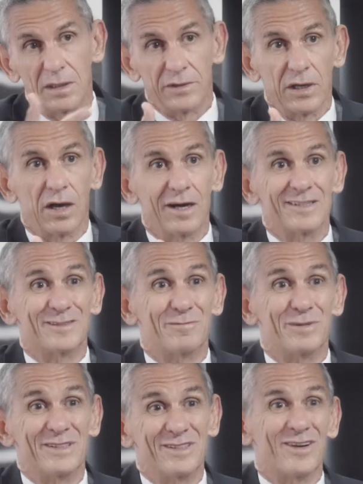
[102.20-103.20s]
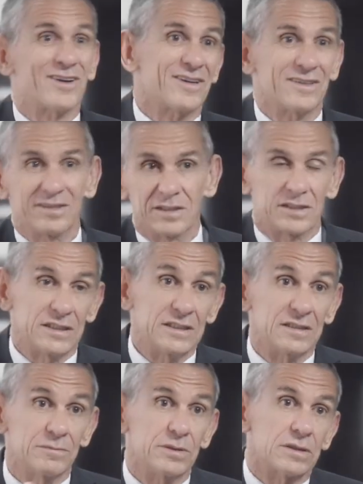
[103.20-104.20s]
I's have been dotted and the
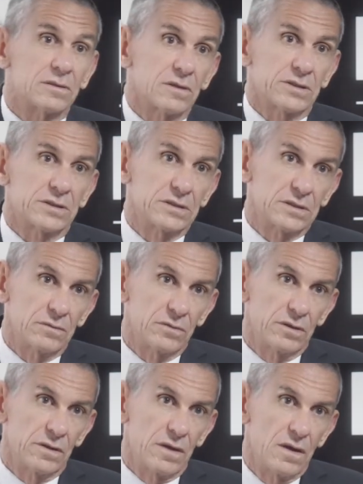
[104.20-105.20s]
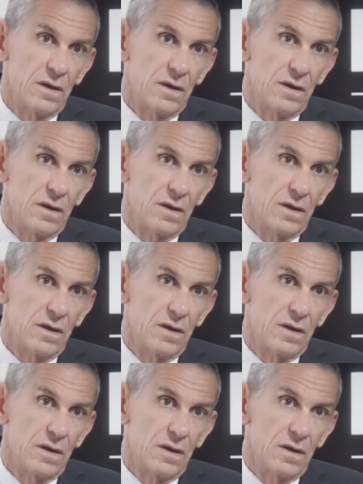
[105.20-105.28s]
T's have been crossed, as it were.